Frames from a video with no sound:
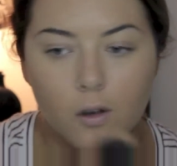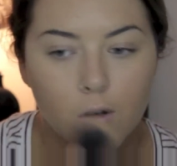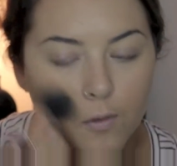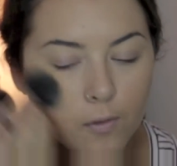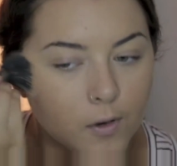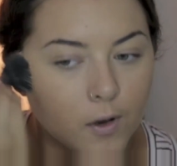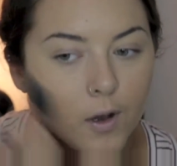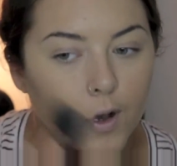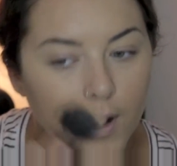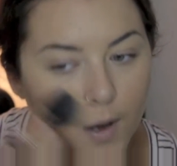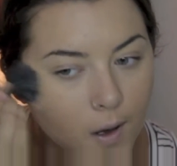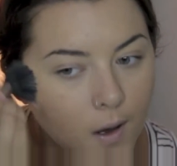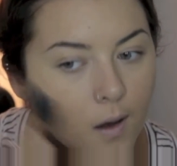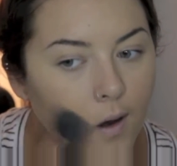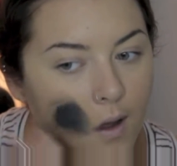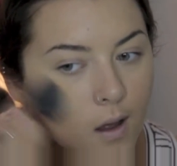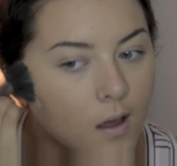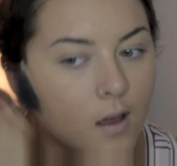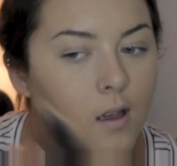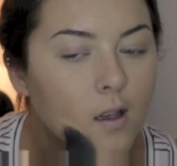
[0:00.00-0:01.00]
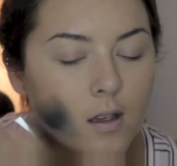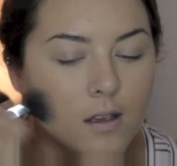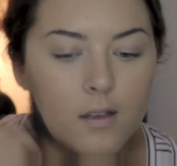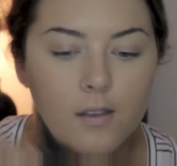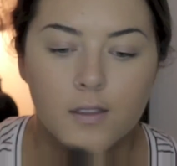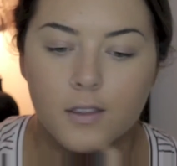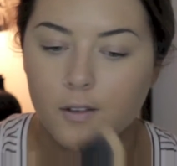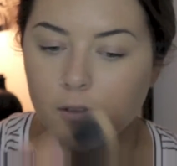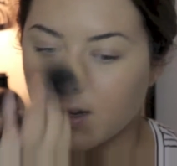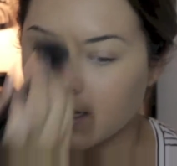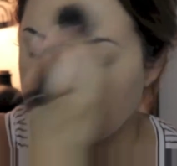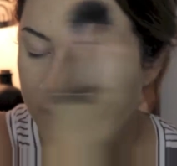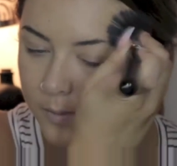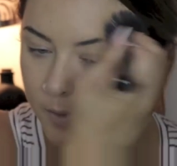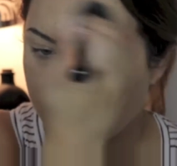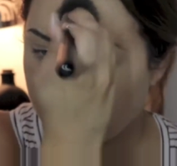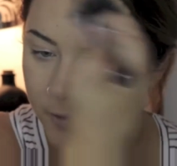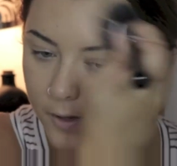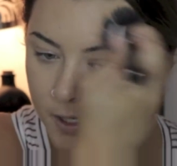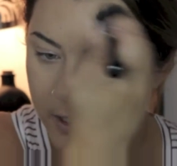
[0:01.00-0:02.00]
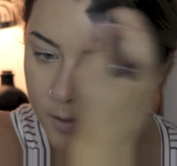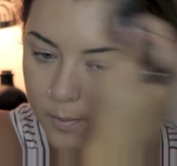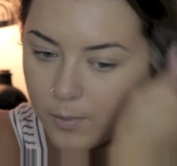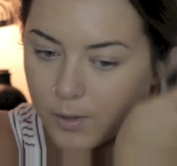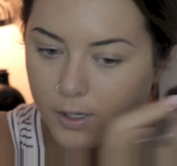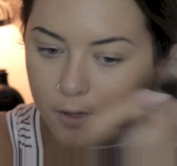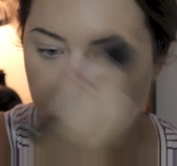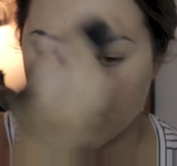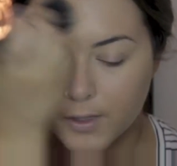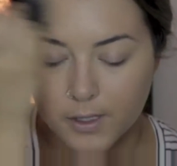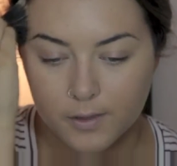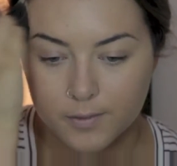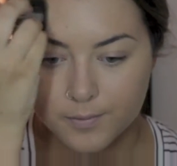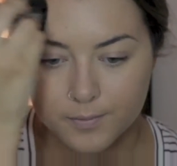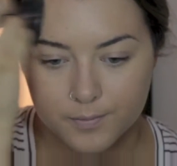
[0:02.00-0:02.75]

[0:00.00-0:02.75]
over the rest of my face briefly.